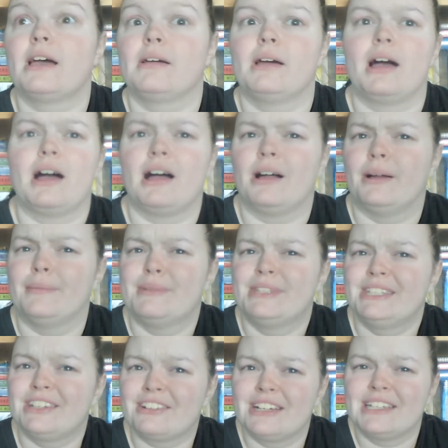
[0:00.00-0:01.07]
um, a
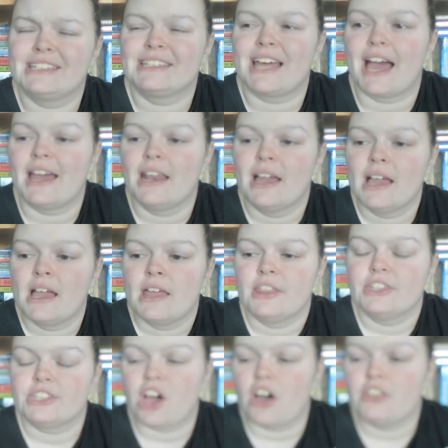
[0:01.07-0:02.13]
series that
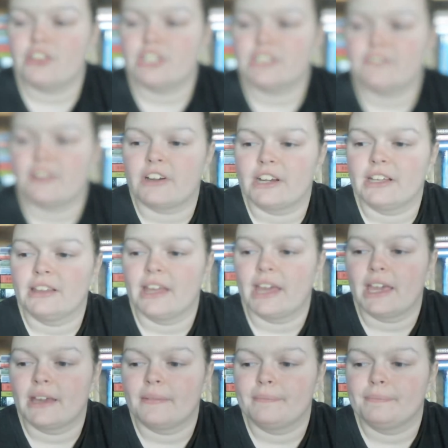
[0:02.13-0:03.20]
this author is very, like,